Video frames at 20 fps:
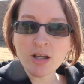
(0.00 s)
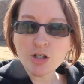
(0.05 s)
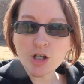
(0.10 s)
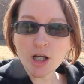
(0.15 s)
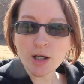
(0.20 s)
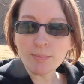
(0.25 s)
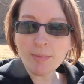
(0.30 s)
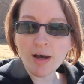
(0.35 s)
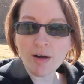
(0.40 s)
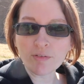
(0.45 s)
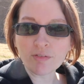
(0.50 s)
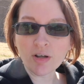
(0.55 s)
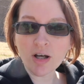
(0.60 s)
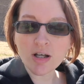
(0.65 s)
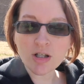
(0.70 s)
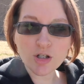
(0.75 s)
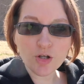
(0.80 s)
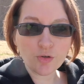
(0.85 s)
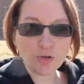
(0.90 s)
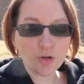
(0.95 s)
check him out if you
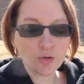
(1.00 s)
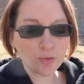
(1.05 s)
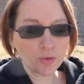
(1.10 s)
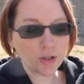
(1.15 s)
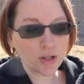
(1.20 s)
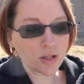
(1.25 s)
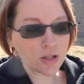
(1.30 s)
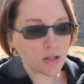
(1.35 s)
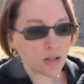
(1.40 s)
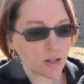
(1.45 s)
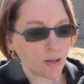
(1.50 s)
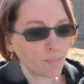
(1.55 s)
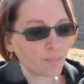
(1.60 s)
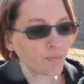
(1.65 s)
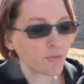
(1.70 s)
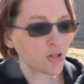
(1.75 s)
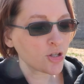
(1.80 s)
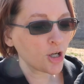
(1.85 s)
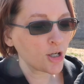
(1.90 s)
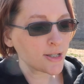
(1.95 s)
guys don't know who he is.
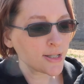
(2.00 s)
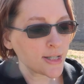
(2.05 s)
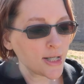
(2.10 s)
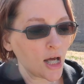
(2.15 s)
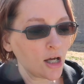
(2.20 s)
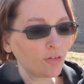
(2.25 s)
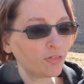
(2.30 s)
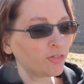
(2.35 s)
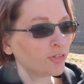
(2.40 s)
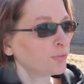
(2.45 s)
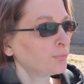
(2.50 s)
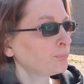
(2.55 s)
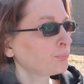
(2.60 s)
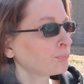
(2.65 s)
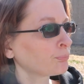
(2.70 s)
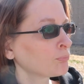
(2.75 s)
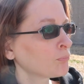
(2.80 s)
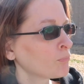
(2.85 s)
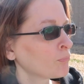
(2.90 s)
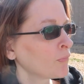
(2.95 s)
Good stuff
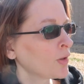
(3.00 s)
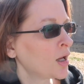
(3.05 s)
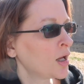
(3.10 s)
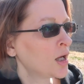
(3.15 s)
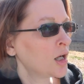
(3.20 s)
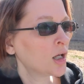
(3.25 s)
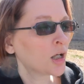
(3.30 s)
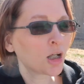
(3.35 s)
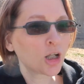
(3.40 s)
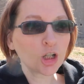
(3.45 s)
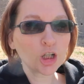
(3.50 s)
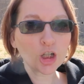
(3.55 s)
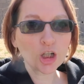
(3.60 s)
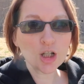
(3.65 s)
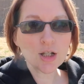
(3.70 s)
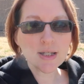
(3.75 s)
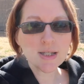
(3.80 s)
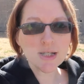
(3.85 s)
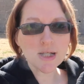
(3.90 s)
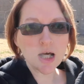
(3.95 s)
good,
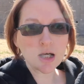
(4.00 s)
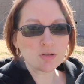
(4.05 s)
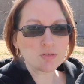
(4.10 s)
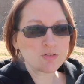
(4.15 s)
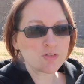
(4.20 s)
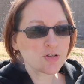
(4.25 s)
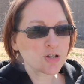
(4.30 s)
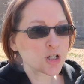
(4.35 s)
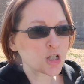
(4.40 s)
good stuff.